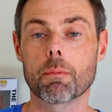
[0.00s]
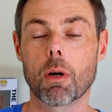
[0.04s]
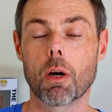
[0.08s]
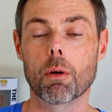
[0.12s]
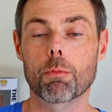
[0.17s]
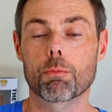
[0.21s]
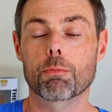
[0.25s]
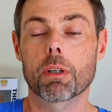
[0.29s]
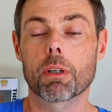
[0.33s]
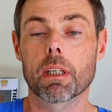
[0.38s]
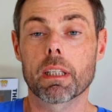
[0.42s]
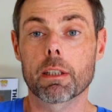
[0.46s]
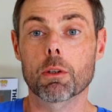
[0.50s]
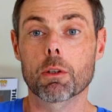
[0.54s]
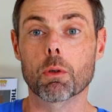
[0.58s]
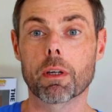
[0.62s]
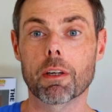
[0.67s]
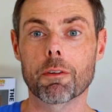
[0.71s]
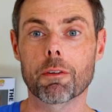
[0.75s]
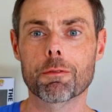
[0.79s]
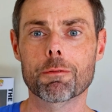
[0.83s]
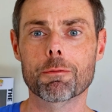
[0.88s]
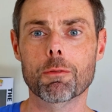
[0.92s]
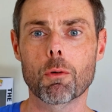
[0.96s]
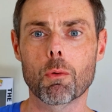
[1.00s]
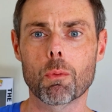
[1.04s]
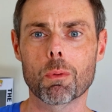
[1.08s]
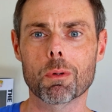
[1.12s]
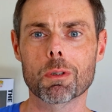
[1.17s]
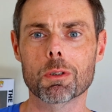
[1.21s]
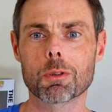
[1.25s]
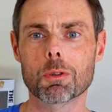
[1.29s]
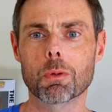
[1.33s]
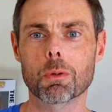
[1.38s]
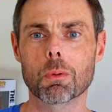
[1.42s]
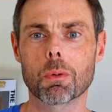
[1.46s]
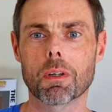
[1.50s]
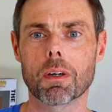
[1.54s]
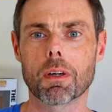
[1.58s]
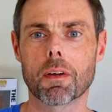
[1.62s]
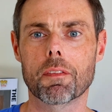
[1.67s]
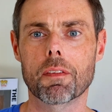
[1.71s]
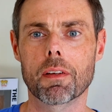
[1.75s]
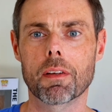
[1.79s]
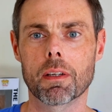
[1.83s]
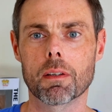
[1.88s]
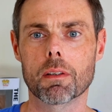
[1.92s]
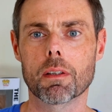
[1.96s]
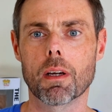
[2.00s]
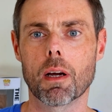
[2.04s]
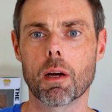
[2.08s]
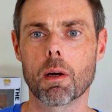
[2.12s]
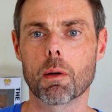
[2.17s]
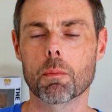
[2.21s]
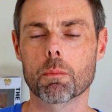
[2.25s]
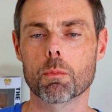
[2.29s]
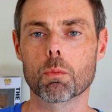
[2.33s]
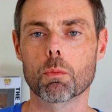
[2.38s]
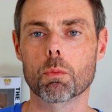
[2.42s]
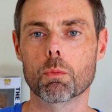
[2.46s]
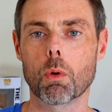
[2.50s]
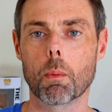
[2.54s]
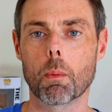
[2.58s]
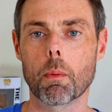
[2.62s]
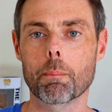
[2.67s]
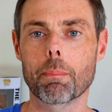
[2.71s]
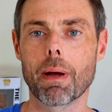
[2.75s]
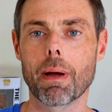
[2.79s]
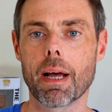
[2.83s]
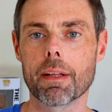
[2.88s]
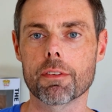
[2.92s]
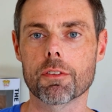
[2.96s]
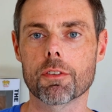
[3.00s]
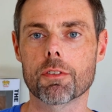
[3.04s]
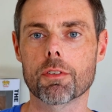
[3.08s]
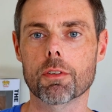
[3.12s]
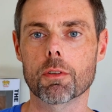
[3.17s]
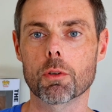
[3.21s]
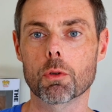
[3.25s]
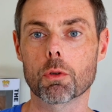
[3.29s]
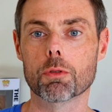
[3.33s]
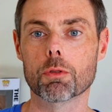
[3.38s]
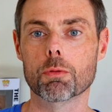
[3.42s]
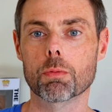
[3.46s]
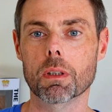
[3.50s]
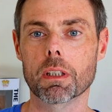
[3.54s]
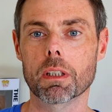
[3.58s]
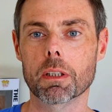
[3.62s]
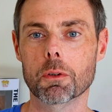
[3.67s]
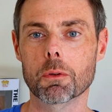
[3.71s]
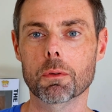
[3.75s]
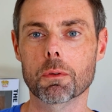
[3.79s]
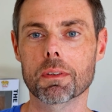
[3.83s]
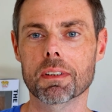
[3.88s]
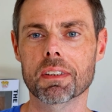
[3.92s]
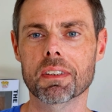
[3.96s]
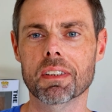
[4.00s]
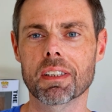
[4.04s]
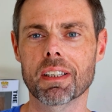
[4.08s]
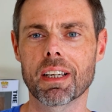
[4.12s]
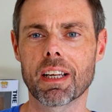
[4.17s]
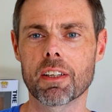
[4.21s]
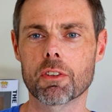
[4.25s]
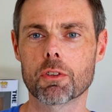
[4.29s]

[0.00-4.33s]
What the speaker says: I'm really looking forward to it. I think Robert Pattinson looks really good in it.